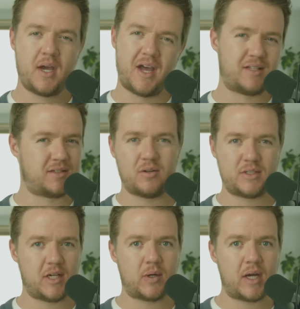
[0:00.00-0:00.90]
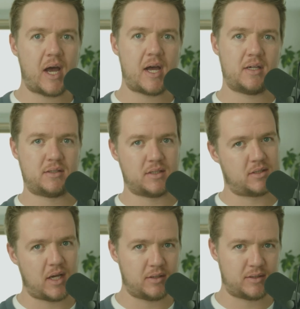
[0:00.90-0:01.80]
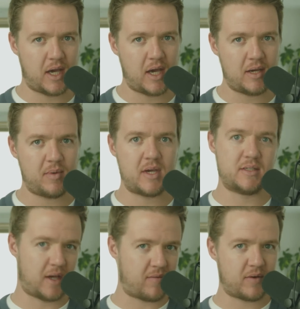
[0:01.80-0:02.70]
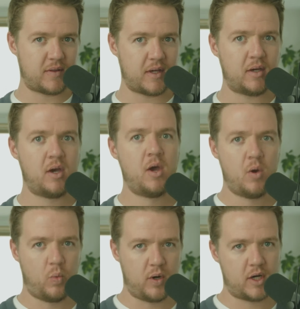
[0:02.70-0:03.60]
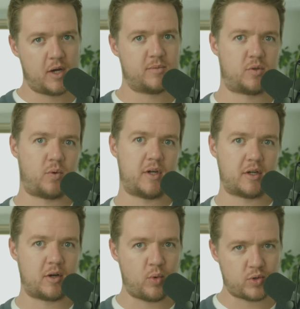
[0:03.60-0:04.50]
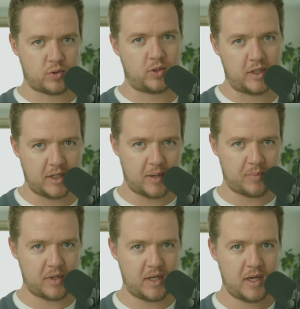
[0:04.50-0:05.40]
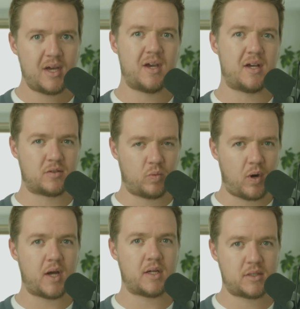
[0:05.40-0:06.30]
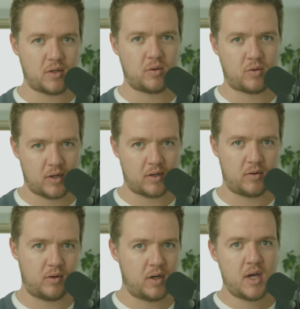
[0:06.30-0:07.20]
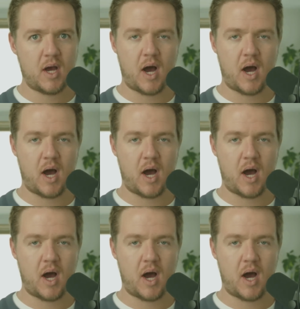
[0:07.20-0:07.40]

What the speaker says: It's no secret, guys, the sales game is everything when it comes to running a commercial cleaning company. It's why it's so critical.